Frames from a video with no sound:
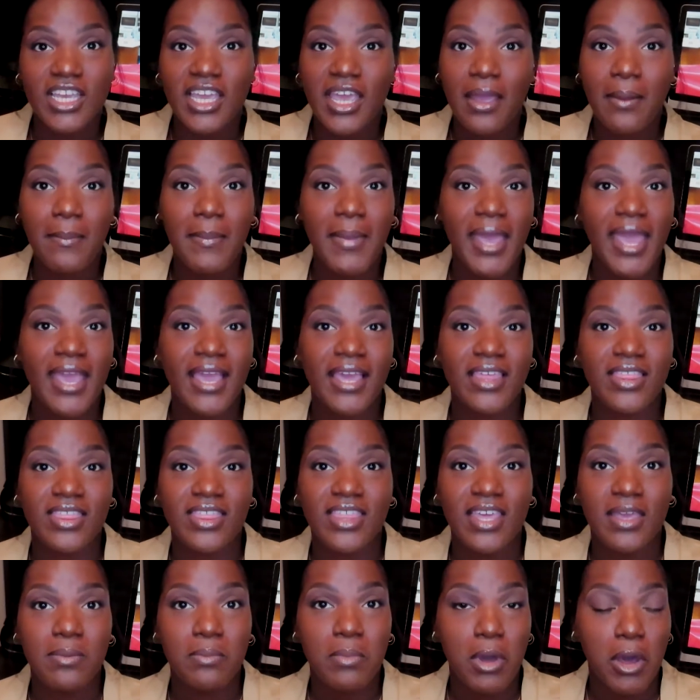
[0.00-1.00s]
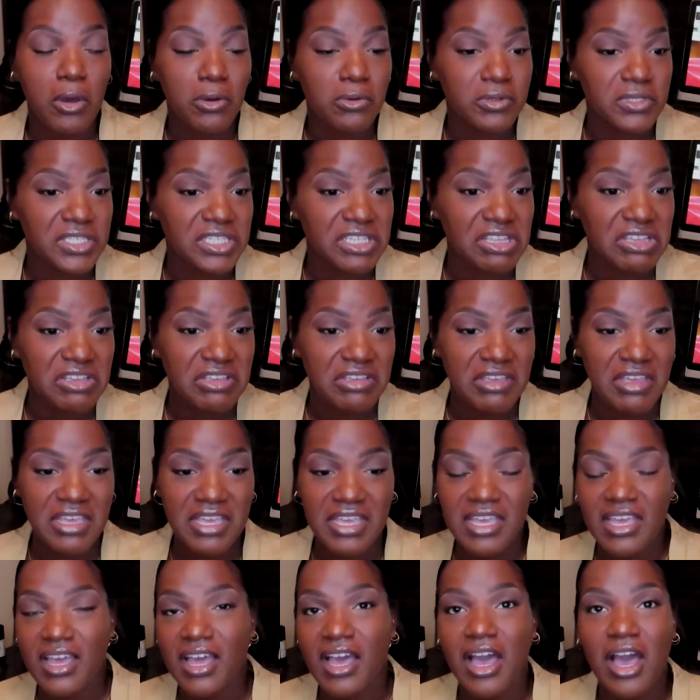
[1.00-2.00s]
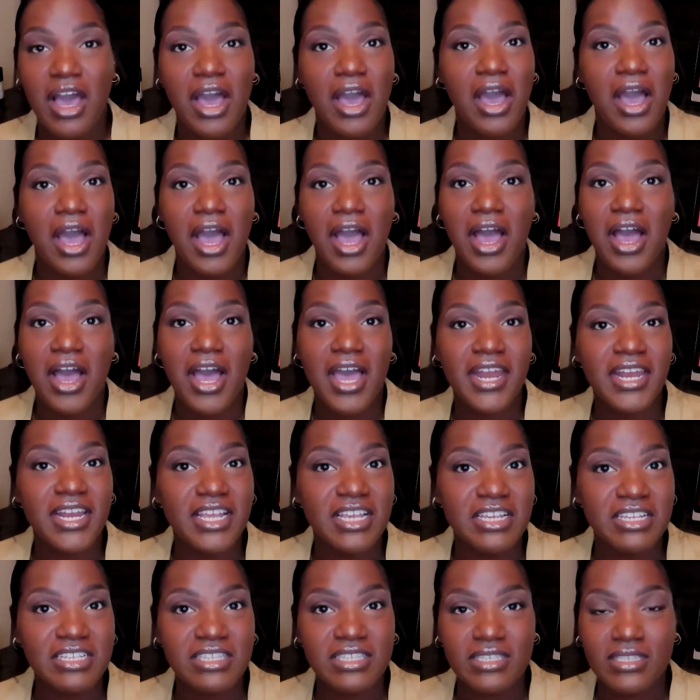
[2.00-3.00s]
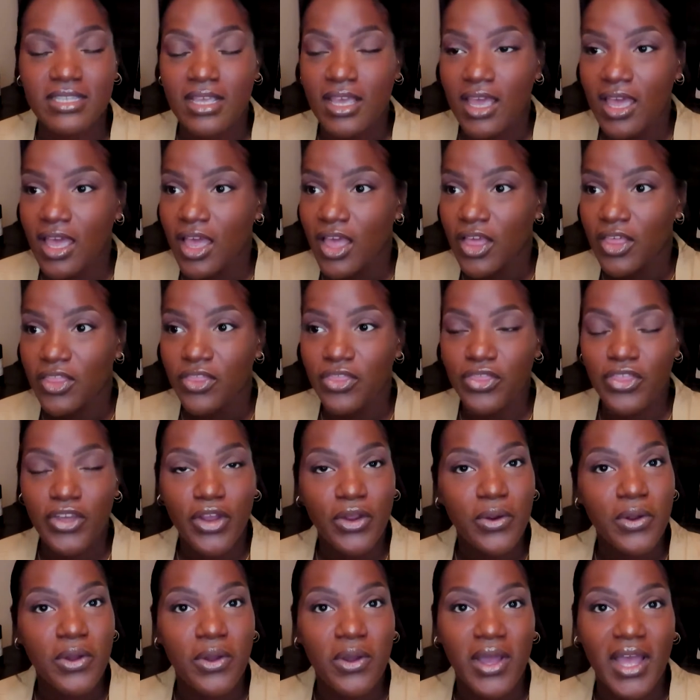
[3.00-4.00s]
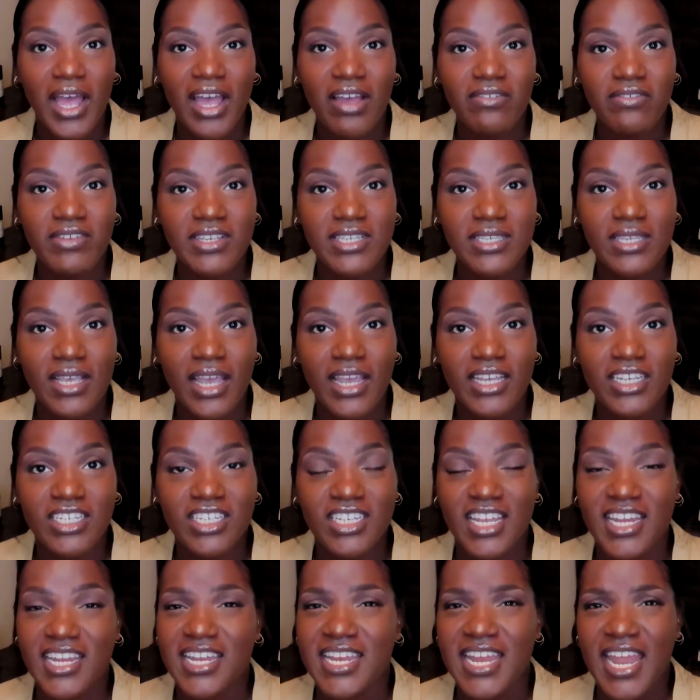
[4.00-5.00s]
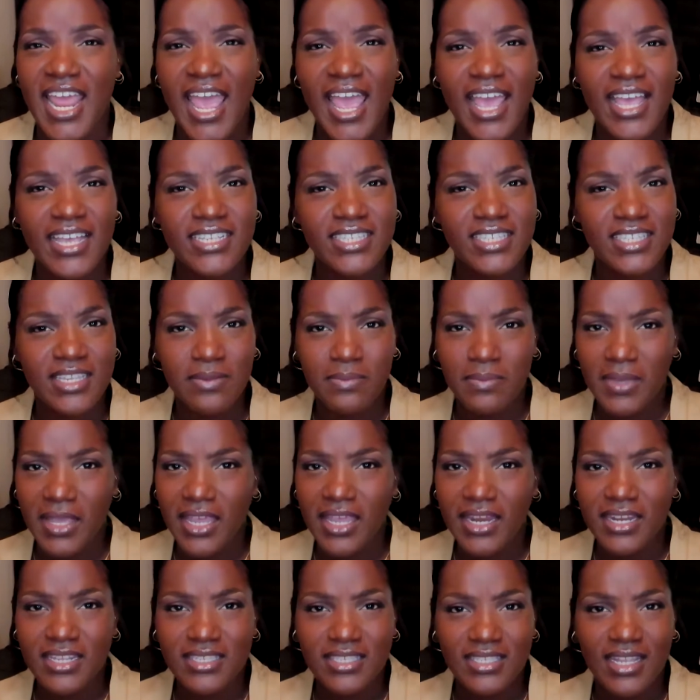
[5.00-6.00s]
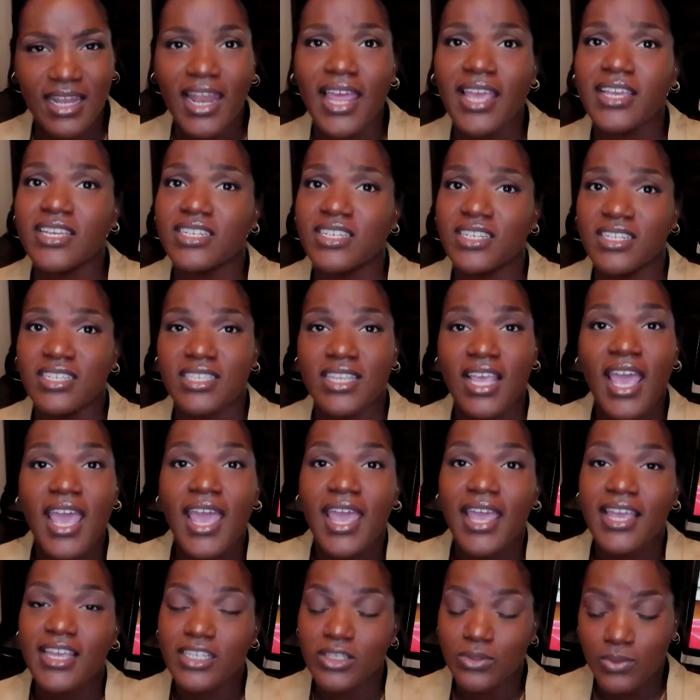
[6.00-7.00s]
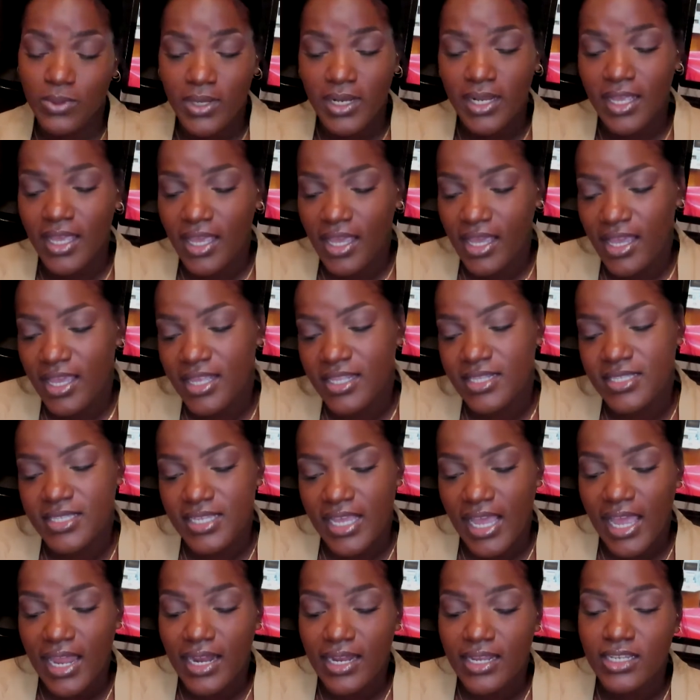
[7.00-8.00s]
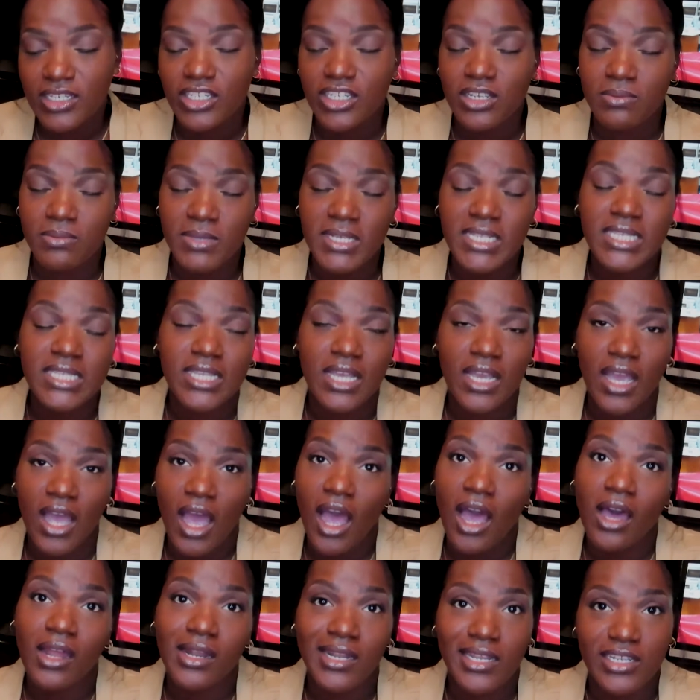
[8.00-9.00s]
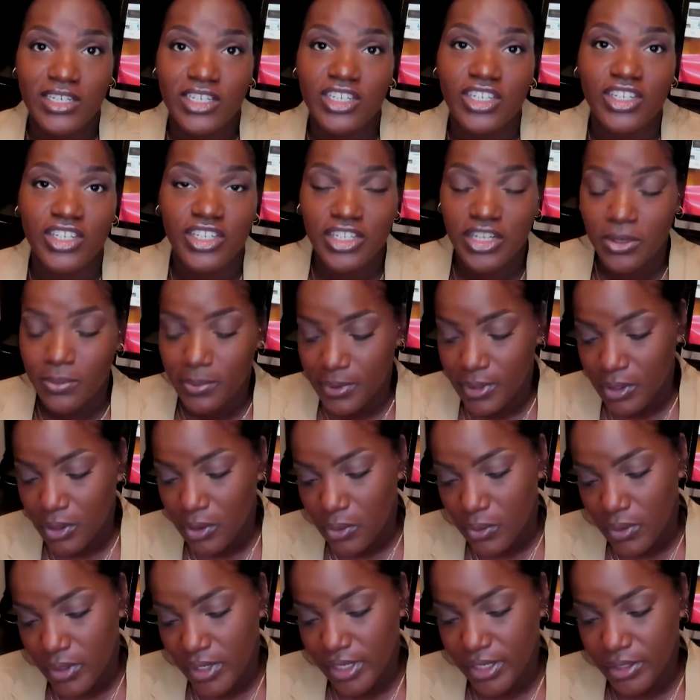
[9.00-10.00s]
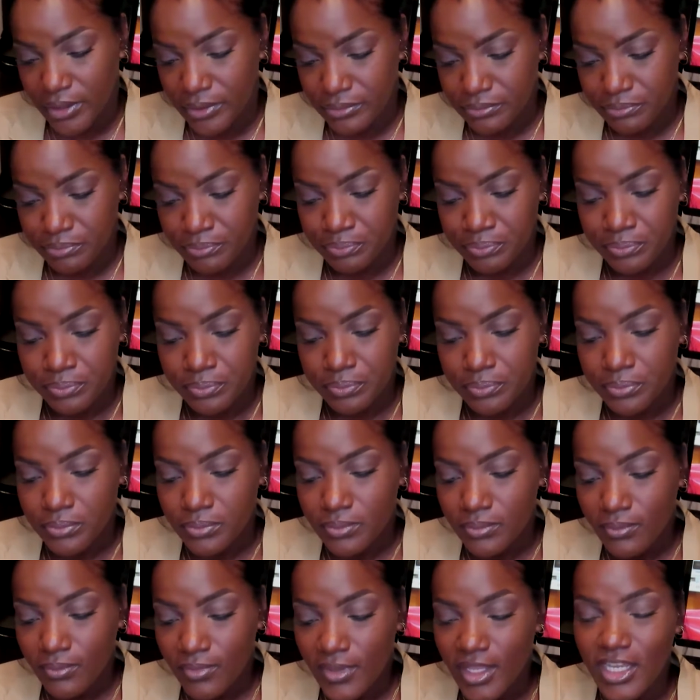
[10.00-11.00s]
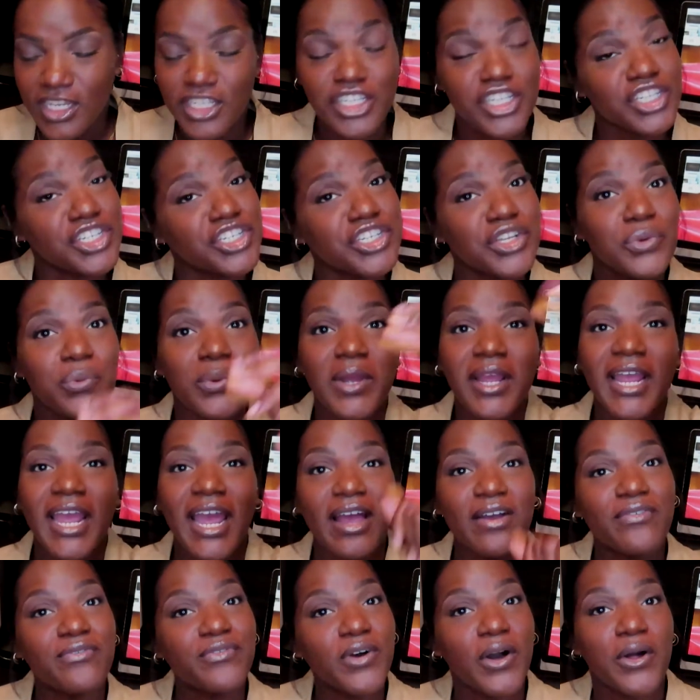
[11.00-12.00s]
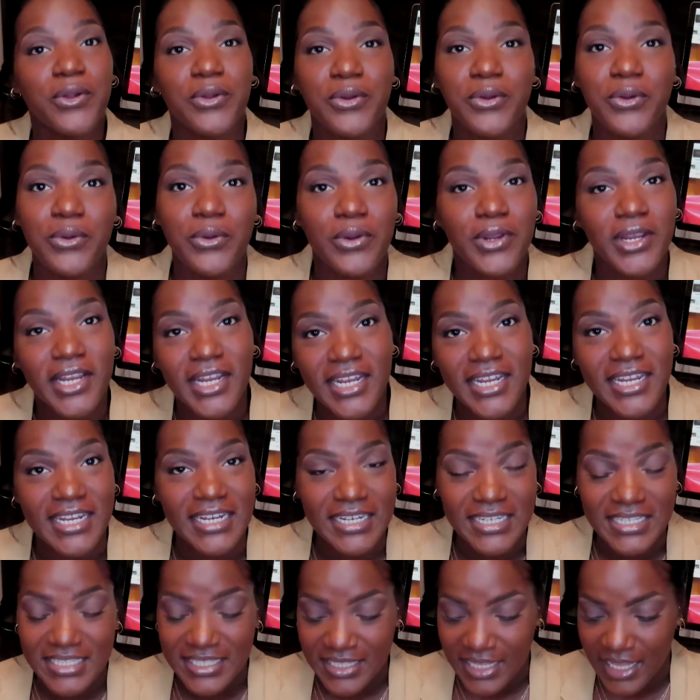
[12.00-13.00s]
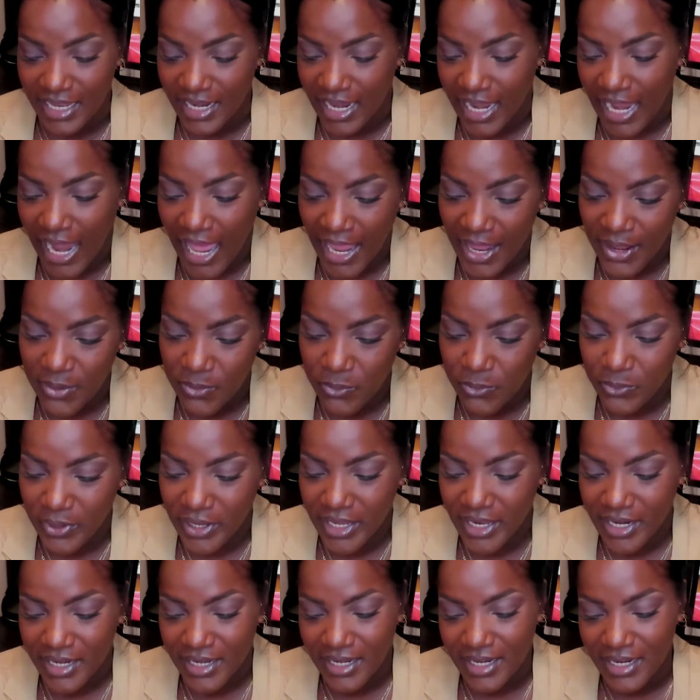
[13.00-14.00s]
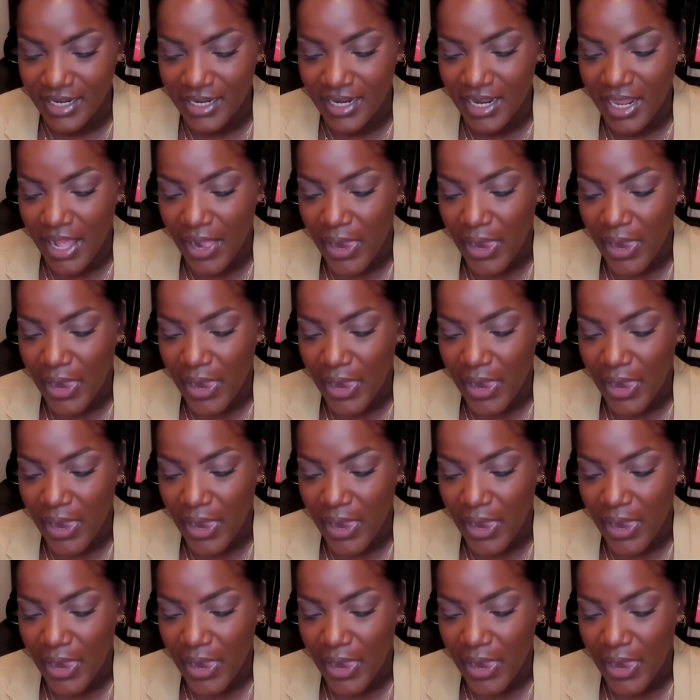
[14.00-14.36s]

can make the most honest, thorough conversation nasty, mean, and salacious. It's really a hidden talent. She missed her calling. She should have been a lawyer. She should have got 4 degrees like Wendy.